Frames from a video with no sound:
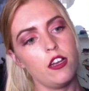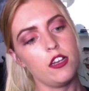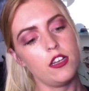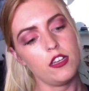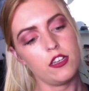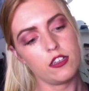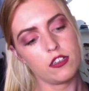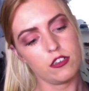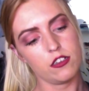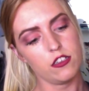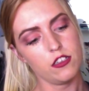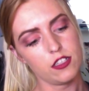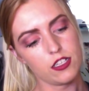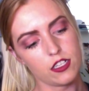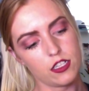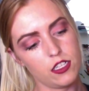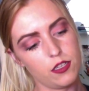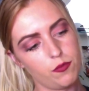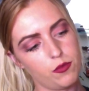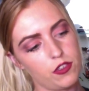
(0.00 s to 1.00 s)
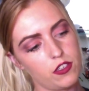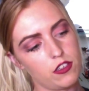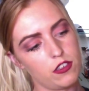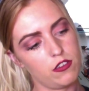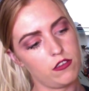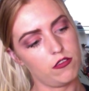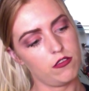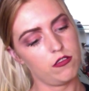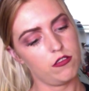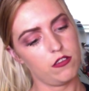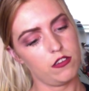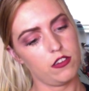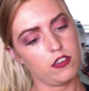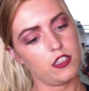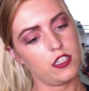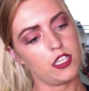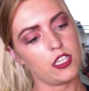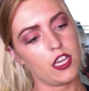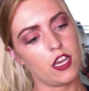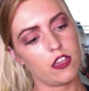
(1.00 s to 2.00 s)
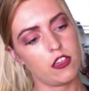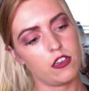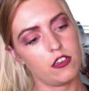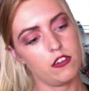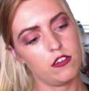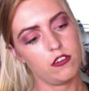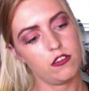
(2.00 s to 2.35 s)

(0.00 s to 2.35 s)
It just clips together